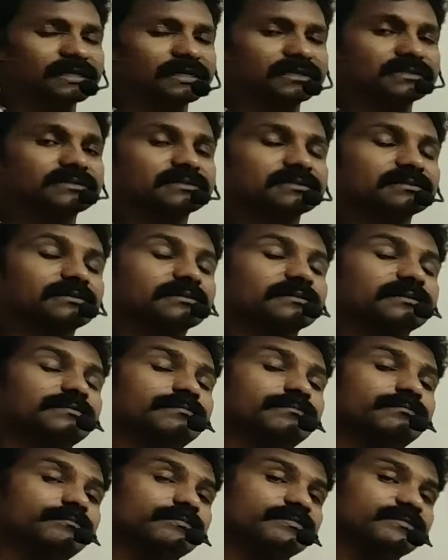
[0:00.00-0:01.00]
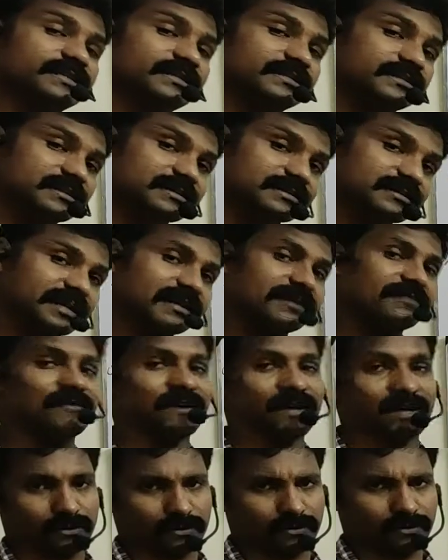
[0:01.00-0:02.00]
it's a sign
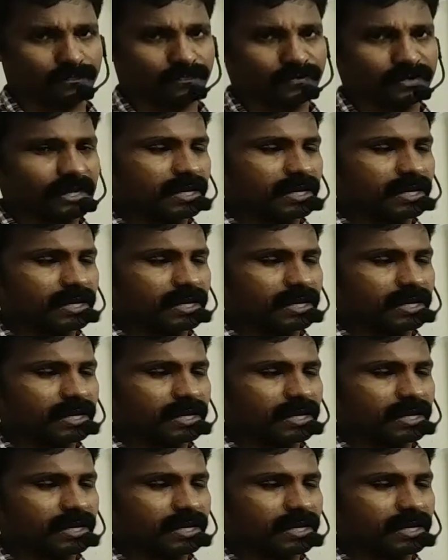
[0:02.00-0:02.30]
value.